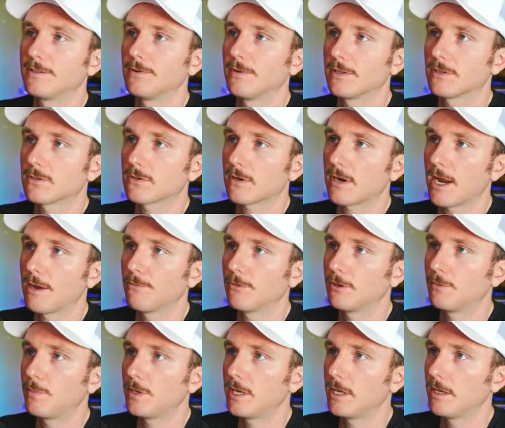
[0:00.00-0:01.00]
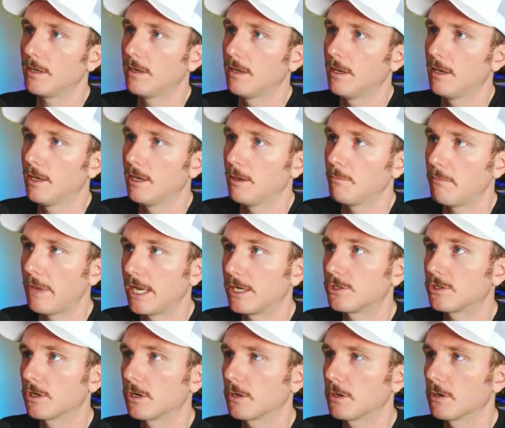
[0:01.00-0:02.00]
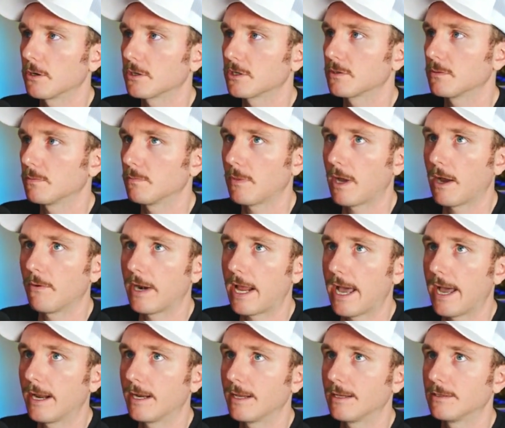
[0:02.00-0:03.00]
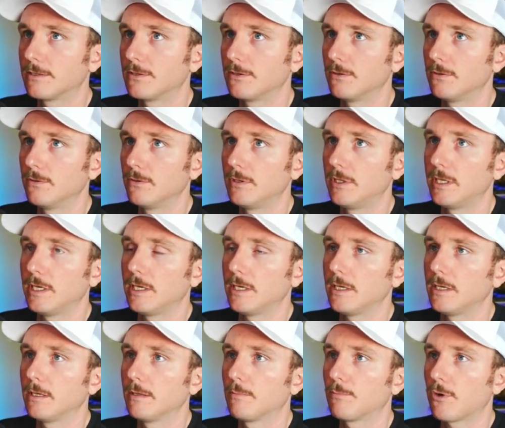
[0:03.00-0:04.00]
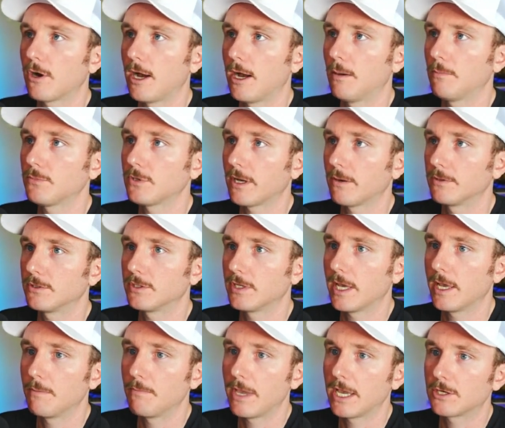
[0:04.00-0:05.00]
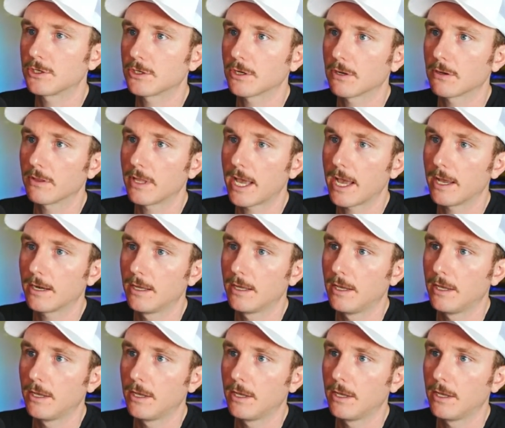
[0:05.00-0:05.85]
to Instagram would be make sure I would add into the prompt, I would say, make sure that